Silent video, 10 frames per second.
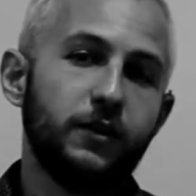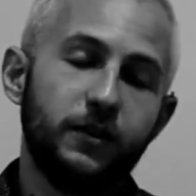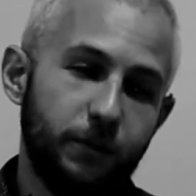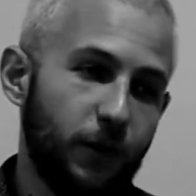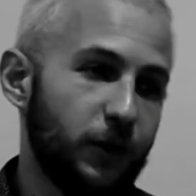The
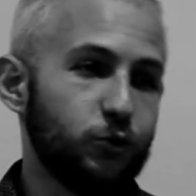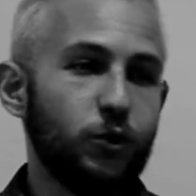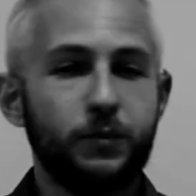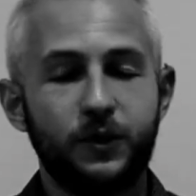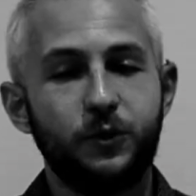bar
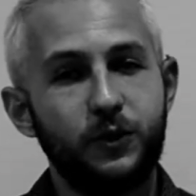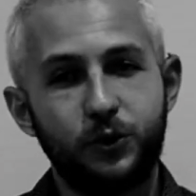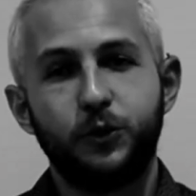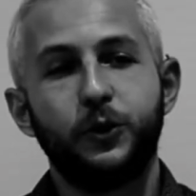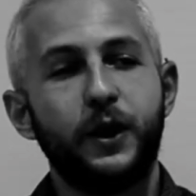drops and you
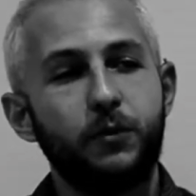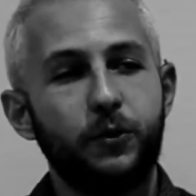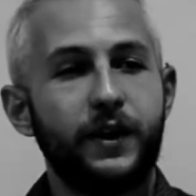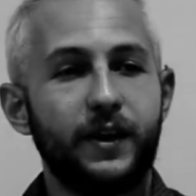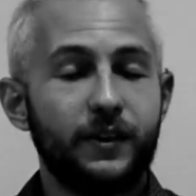injure your elbow
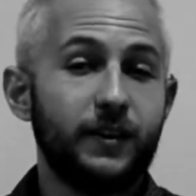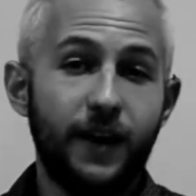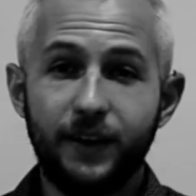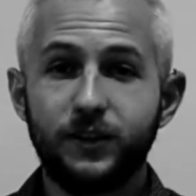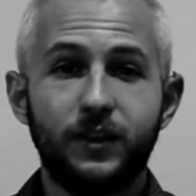again, and then the
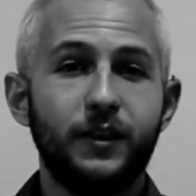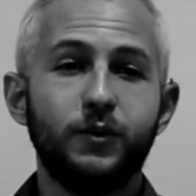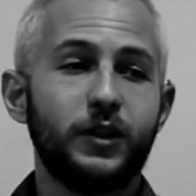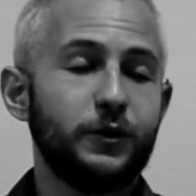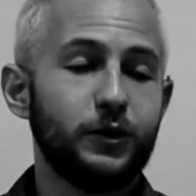next day you
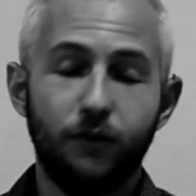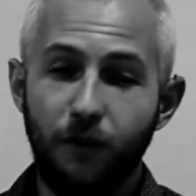tell yourself,